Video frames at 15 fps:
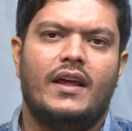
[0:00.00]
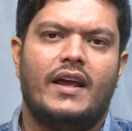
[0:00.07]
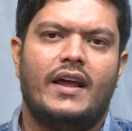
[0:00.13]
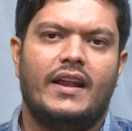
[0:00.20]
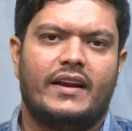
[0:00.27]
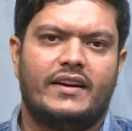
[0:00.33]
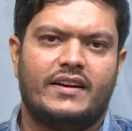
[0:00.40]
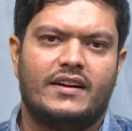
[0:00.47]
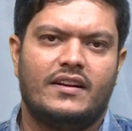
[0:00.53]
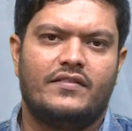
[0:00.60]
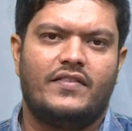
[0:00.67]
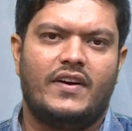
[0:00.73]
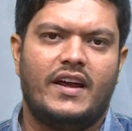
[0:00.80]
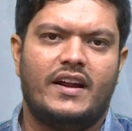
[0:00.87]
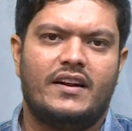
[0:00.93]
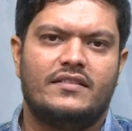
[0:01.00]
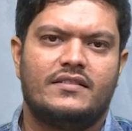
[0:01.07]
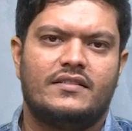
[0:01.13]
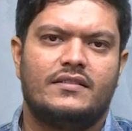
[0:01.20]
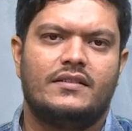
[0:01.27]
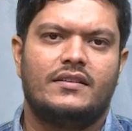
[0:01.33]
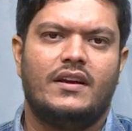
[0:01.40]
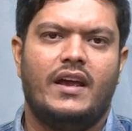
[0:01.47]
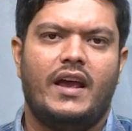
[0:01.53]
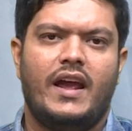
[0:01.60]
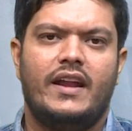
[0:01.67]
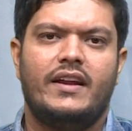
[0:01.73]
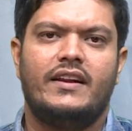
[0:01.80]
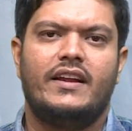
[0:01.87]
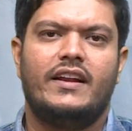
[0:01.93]
electrical fires
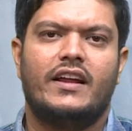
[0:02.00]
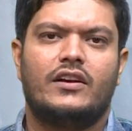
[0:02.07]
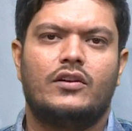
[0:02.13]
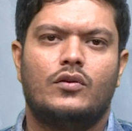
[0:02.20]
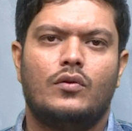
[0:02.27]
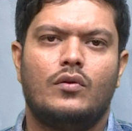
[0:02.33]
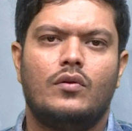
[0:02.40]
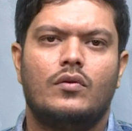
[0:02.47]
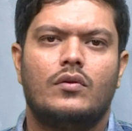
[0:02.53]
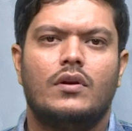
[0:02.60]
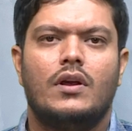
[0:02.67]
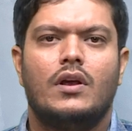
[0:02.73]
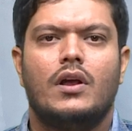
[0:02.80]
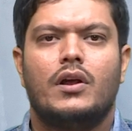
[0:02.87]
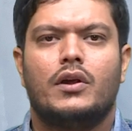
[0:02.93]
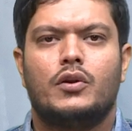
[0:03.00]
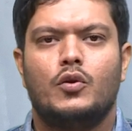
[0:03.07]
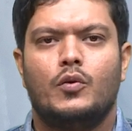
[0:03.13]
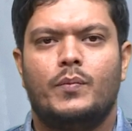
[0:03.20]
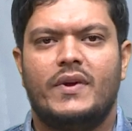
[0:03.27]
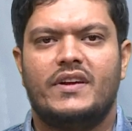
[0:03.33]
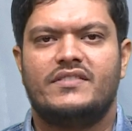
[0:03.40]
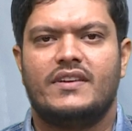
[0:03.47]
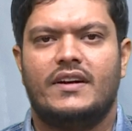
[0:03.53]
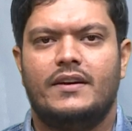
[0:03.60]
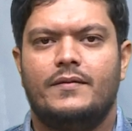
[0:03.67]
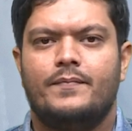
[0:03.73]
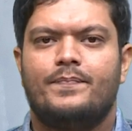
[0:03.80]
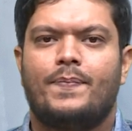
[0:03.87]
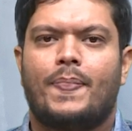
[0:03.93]
and electrocution.
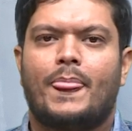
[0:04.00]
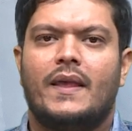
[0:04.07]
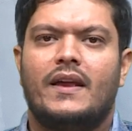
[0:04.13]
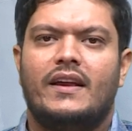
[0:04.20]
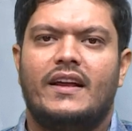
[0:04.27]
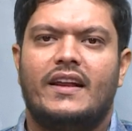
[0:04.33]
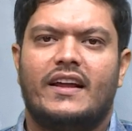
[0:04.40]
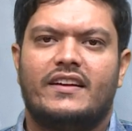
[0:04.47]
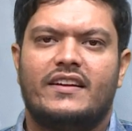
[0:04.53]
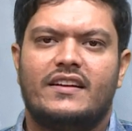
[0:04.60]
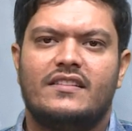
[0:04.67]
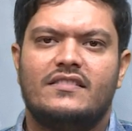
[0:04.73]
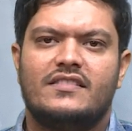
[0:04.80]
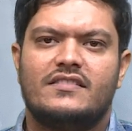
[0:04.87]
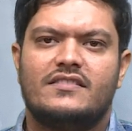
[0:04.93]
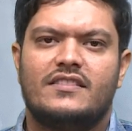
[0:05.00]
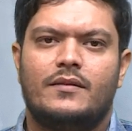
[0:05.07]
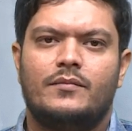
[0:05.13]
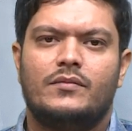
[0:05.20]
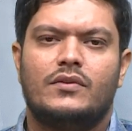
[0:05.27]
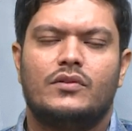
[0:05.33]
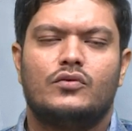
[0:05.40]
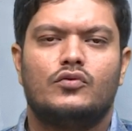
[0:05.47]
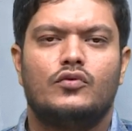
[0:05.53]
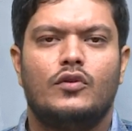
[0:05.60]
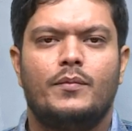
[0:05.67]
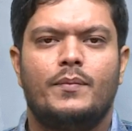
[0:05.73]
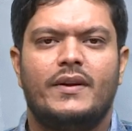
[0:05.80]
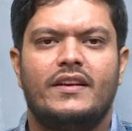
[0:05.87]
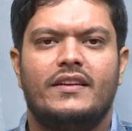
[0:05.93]
Electrical system should
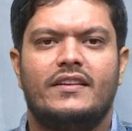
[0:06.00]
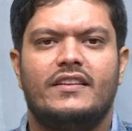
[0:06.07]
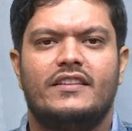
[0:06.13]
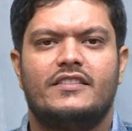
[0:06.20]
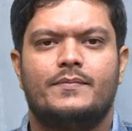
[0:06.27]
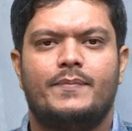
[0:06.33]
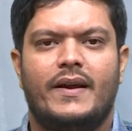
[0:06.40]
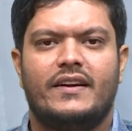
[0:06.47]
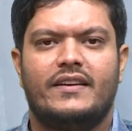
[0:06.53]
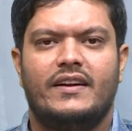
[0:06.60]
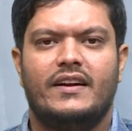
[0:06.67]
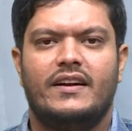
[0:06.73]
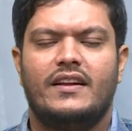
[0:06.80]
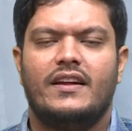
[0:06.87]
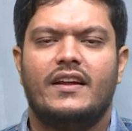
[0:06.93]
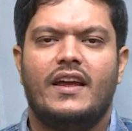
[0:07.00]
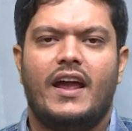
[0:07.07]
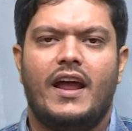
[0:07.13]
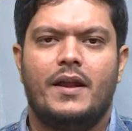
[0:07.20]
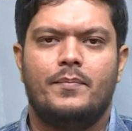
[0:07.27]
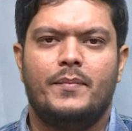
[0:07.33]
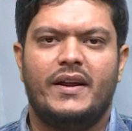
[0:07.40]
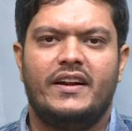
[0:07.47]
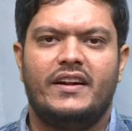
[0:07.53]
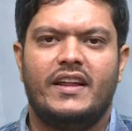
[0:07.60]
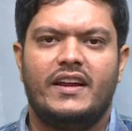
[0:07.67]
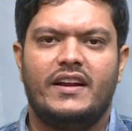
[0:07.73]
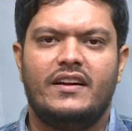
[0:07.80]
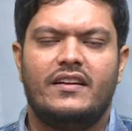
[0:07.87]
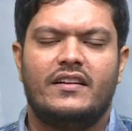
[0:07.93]
be inspected and
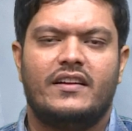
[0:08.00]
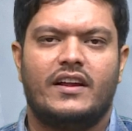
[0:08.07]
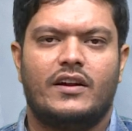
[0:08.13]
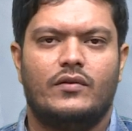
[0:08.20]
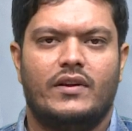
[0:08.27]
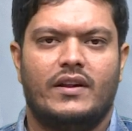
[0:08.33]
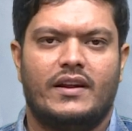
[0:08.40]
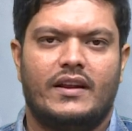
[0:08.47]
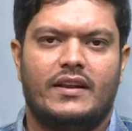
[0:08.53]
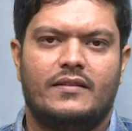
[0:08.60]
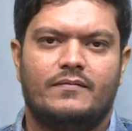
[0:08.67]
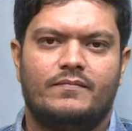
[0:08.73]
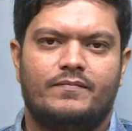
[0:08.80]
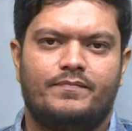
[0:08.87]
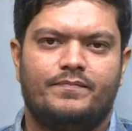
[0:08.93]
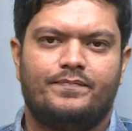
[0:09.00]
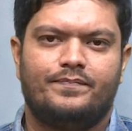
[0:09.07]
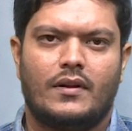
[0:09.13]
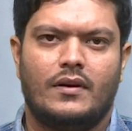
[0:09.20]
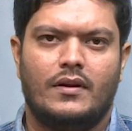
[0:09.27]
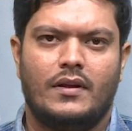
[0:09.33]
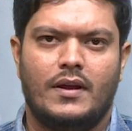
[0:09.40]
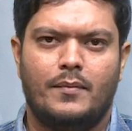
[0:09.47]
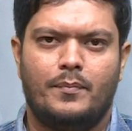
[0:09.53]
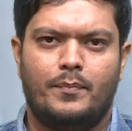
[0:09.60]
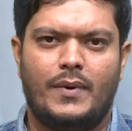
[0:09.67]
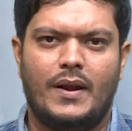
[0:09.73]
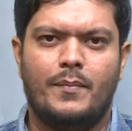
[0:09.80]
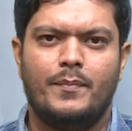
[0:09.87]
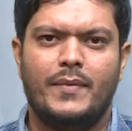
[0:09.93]
maintained regularly.
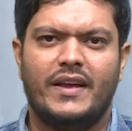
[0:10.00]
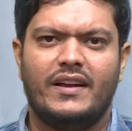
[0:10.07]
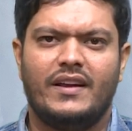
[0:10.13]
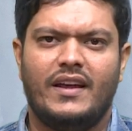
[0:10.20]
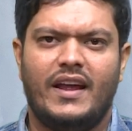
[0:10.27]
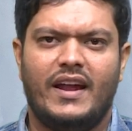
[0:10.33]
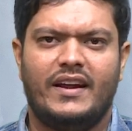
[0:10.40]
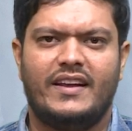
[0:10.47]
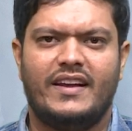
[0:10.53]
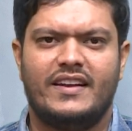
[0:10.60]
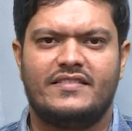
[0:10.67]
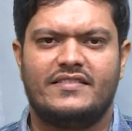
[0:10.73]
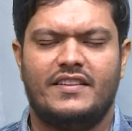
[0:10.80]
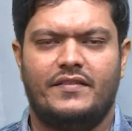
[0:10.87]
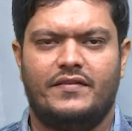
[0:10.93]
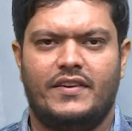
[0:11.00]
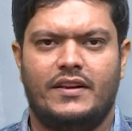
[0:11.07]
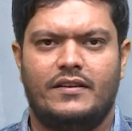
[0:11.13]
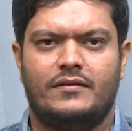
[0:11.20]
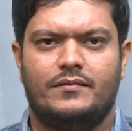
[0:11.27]
Plumbing and gas safety.